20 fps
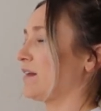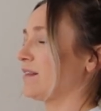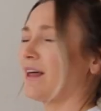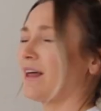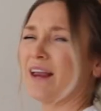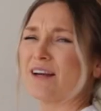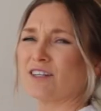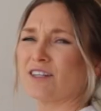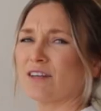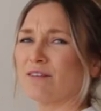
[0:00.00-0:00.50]
That
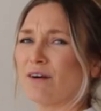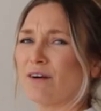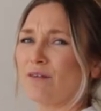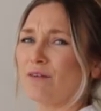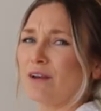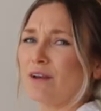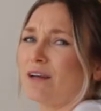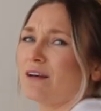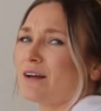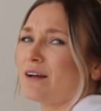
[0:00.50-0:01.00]
actually felt
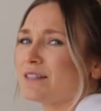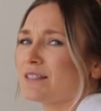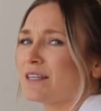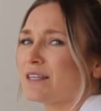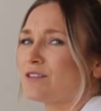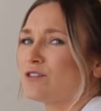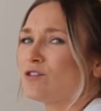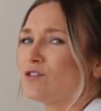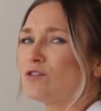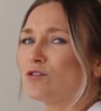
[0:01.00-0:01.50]
really nice.
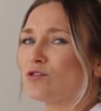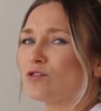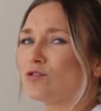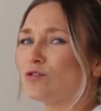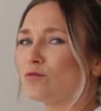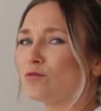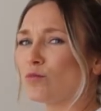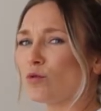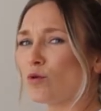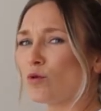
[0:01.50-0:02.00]
Let's do
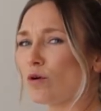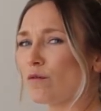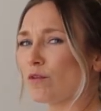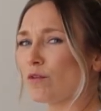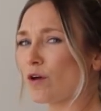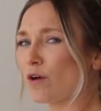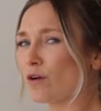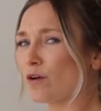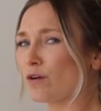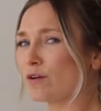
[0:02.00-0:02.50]
2 more of
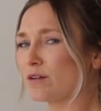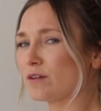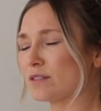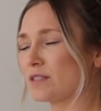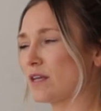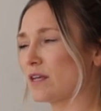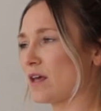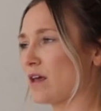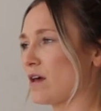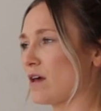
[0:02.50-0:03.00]
those.